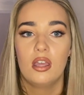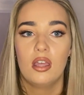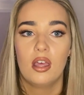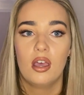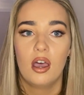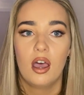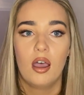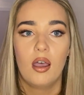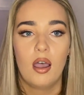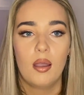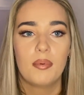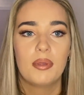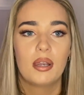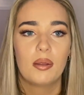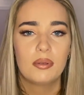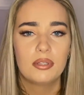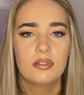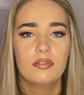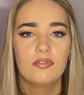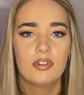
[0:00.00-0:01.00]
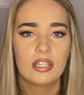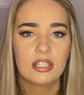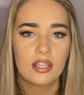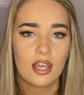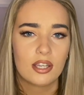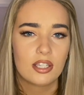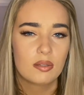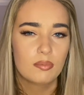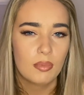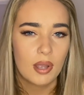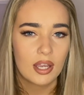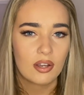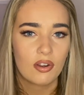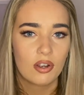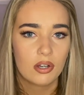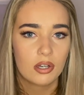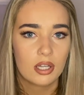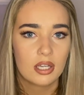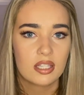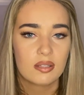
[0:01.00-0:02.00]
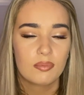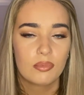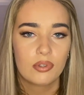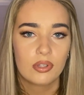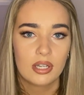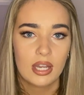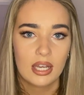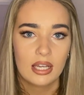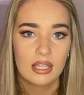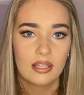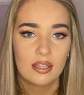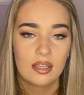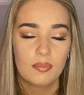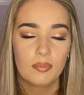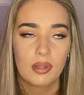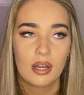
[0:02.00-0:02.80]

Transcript: I mean, I was researching microlinks more than anything,